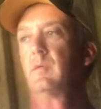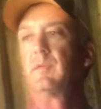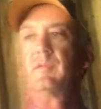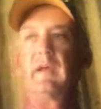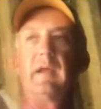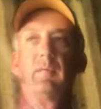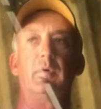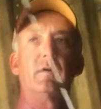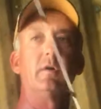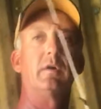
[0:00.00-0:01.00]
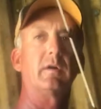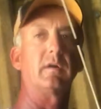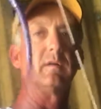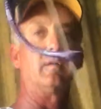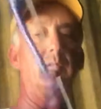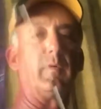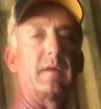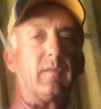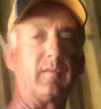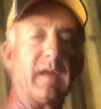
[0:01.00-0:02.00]
with the same hook,
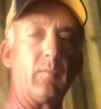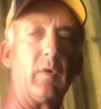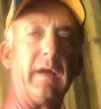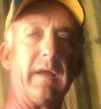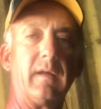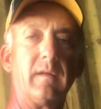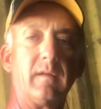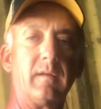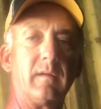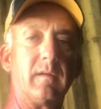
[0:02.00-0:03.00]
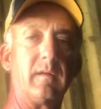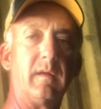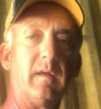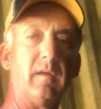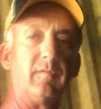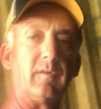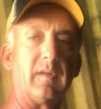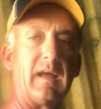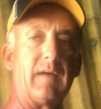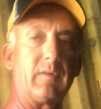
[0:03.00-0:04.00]
rigged the same way.
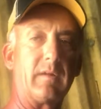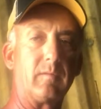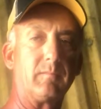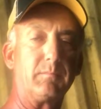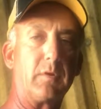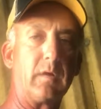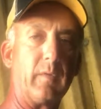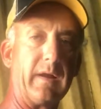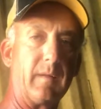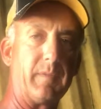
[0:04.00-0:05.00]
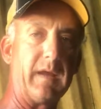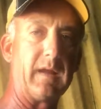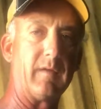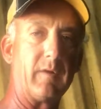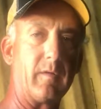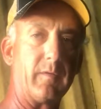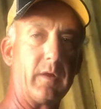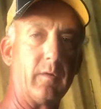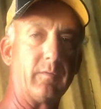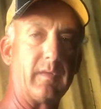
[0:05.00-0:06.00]
Just that I have a little bullet weight up ahead of it on
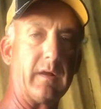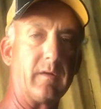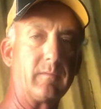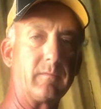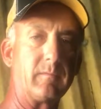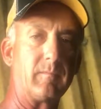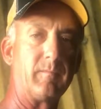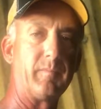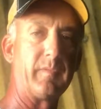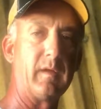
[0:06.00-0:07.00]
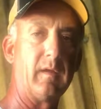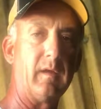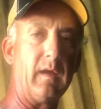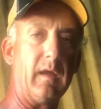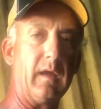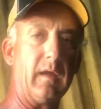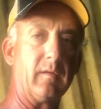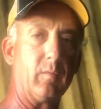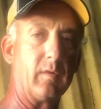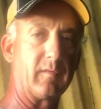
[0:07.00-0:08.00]
the nose there.
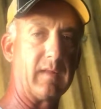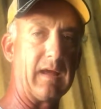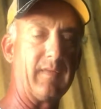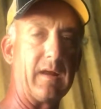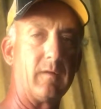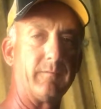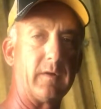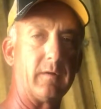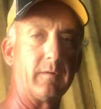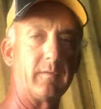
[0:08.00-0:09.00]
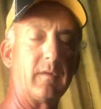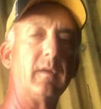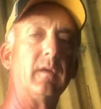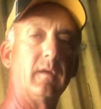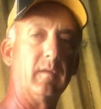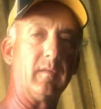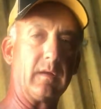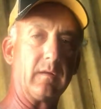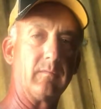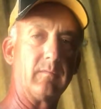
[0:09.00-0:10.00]
And you want to slide that on first,
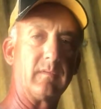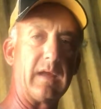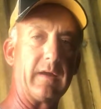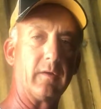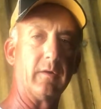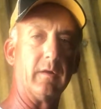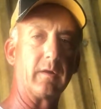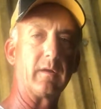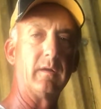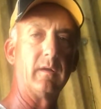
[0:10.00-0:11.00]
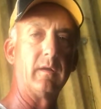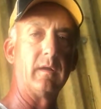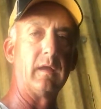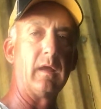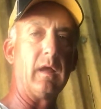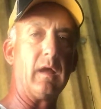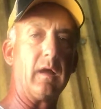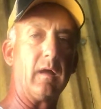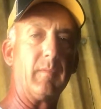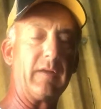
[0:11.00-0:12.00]
then tie your hook.
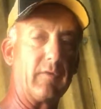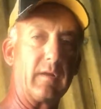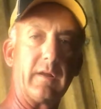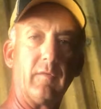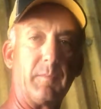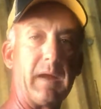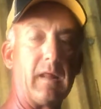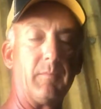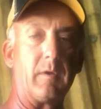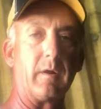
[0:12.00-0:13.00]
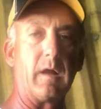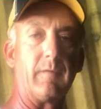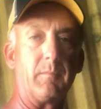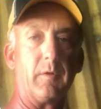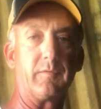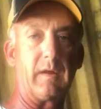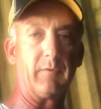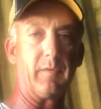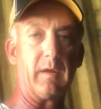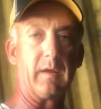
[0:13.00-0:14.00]
Um, I generally use a palomar knot for most
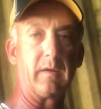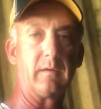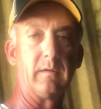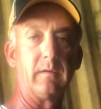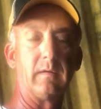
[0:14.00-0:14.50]
everything.